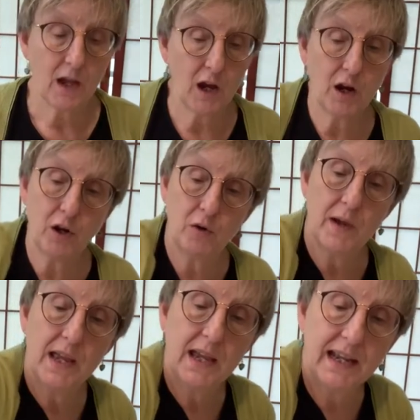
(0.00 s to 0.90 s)
Oh,
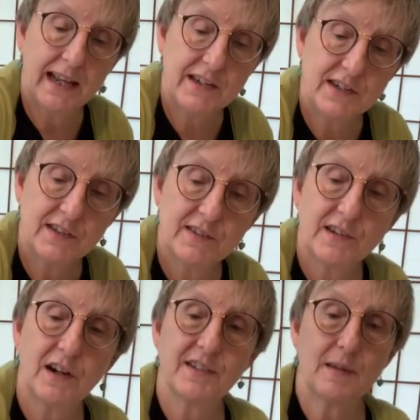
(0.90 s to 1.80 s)
and I did
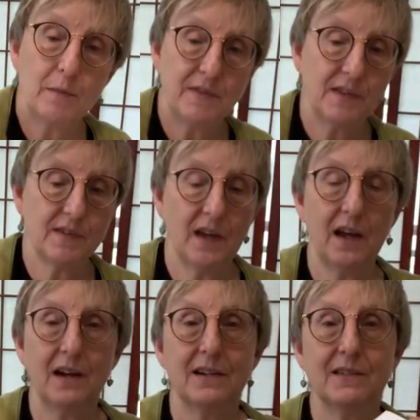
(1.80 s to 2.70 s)
start some of these
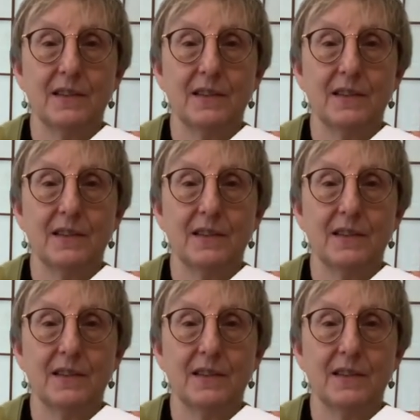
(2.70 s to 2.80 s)
cards.